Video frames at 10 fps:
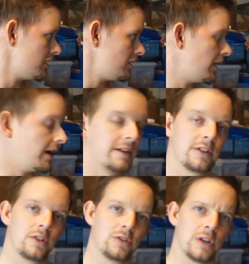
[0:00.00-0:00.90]
Yeah,
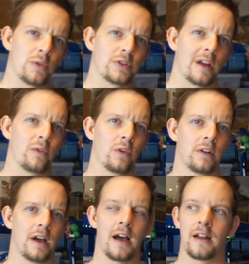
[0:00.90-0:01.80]
cheers for watching, everyone,
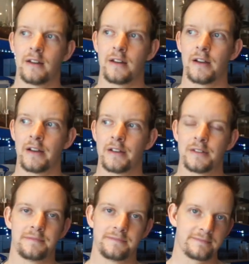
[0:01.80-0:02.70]
and
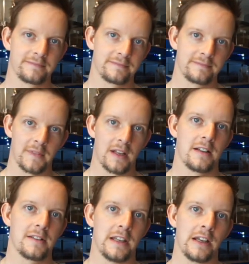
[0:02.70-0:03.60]

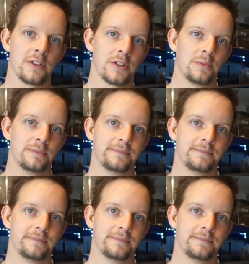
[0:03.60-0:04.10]
see you guys soon.